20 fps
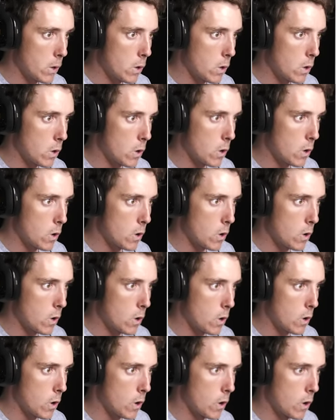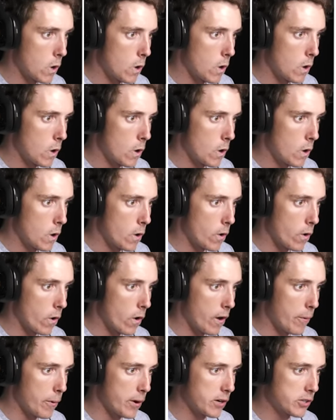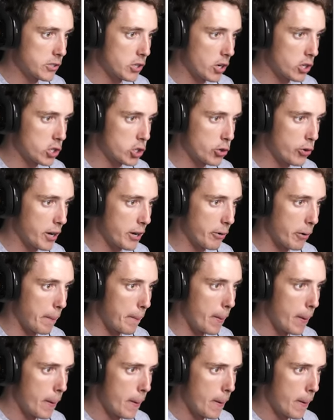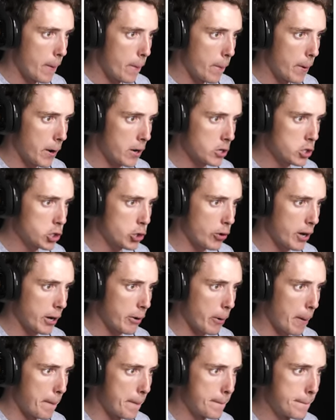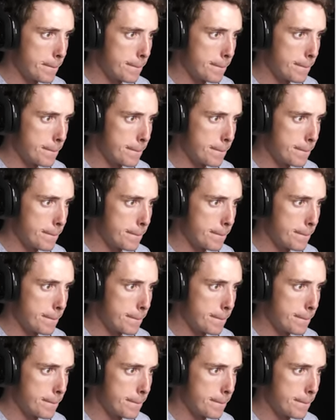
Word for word: Oh. Alright, we just gotta trigger him. We gotta trigger him.